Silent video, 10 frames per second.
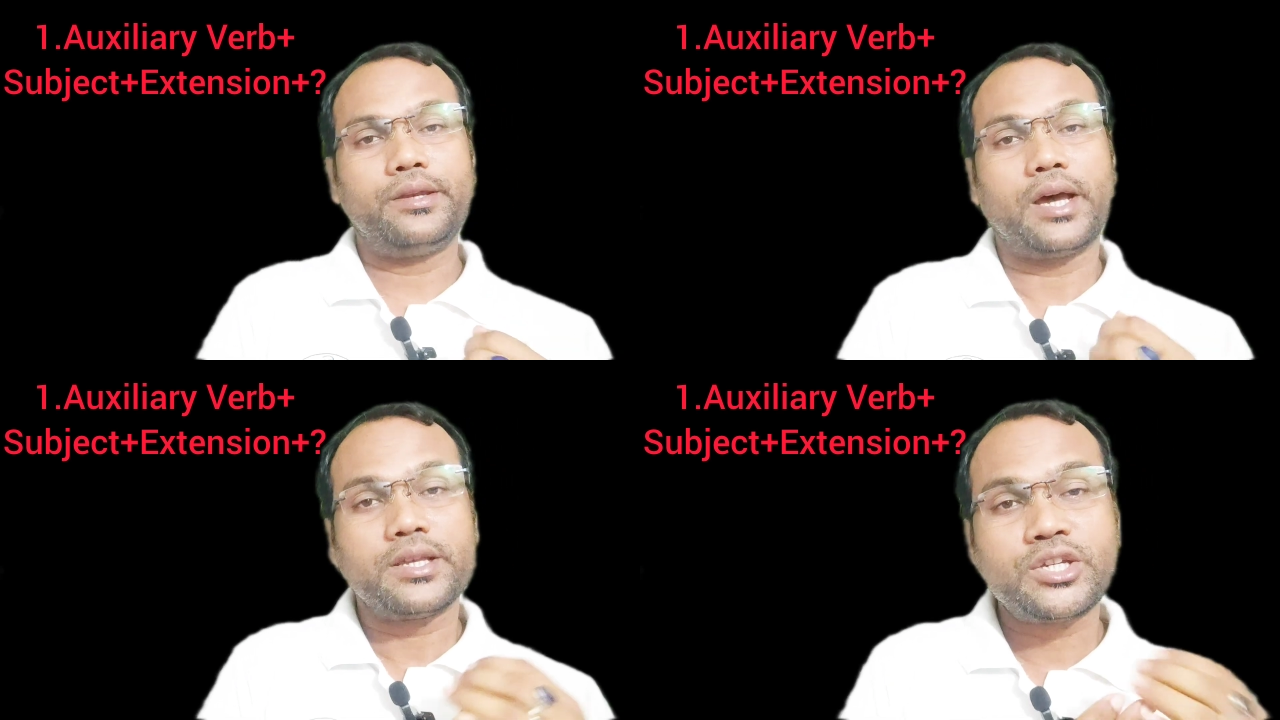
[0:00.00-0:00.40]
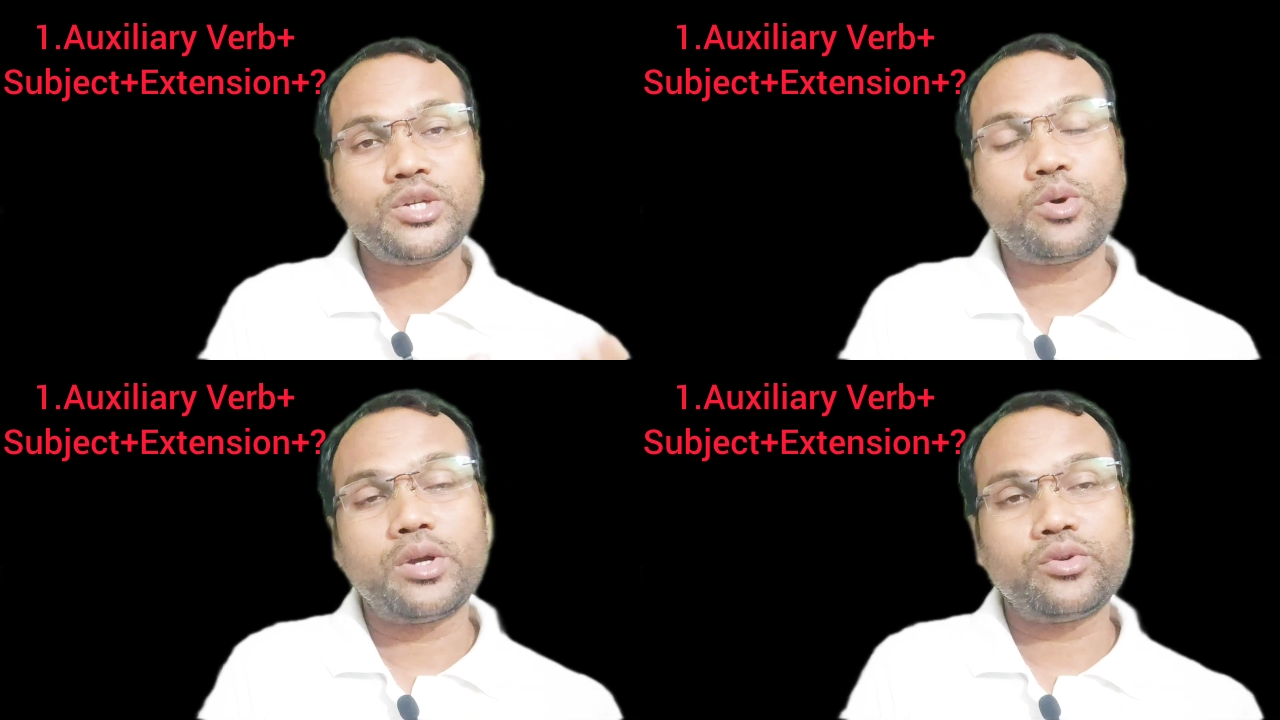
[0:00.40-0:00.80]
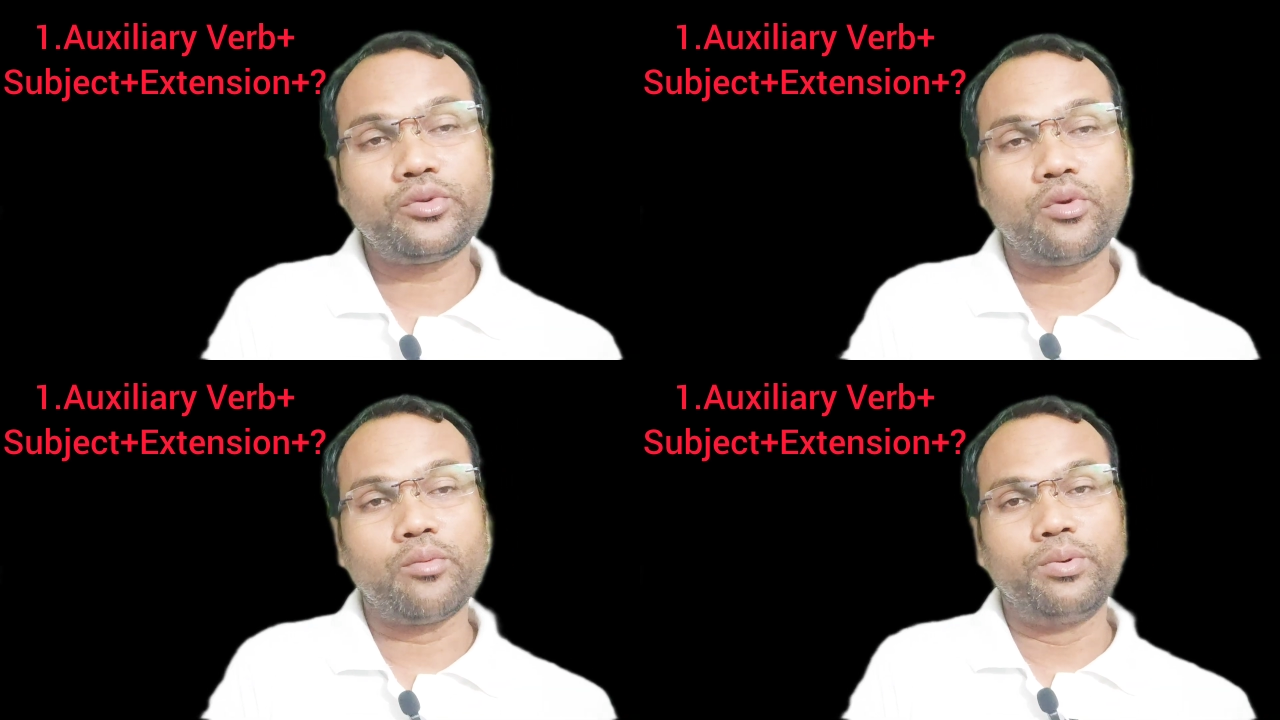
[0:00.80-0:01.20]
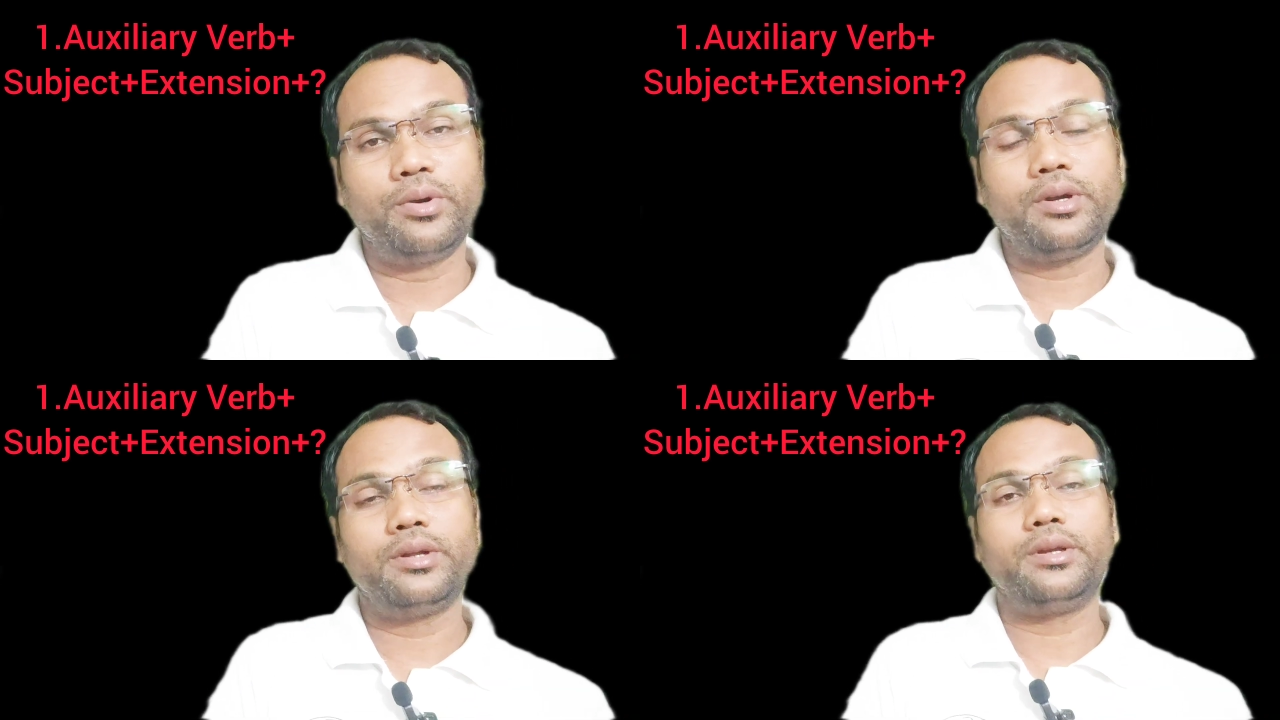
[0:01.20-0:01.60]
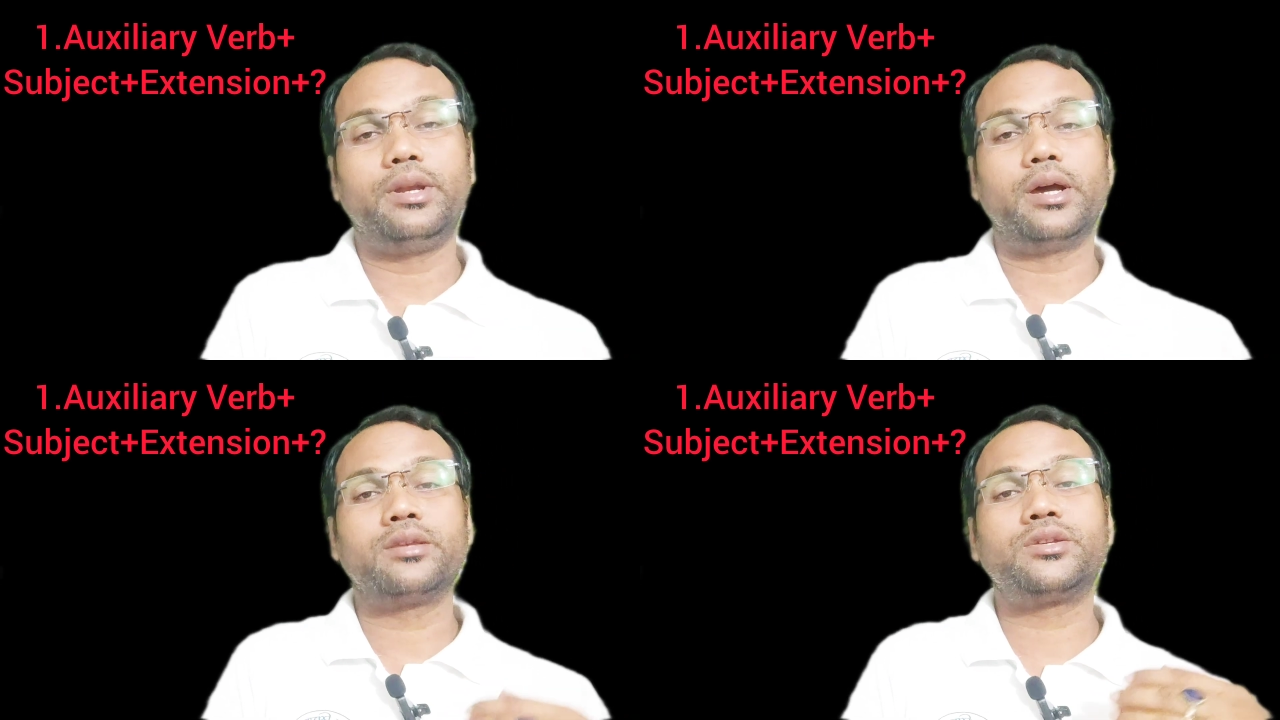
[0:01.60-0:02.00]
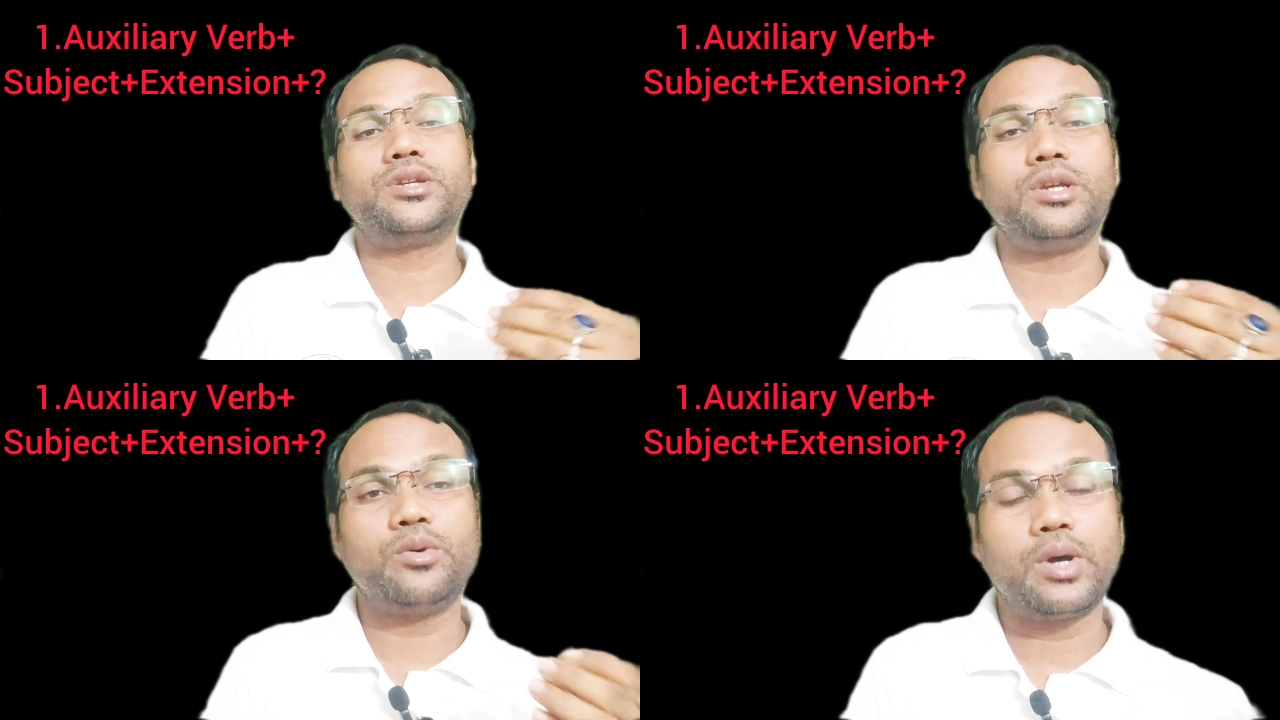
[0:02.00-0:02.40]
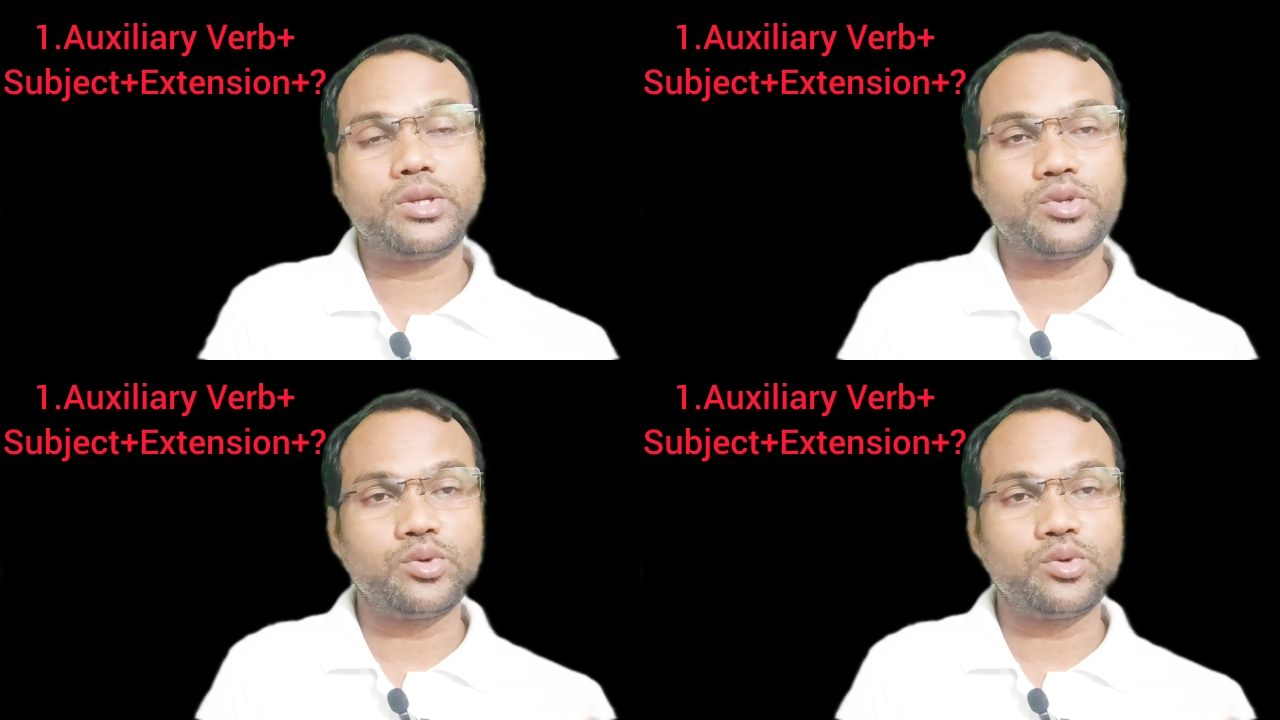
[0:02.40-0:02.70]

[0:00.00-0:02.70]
Does she want to cook food? Does she want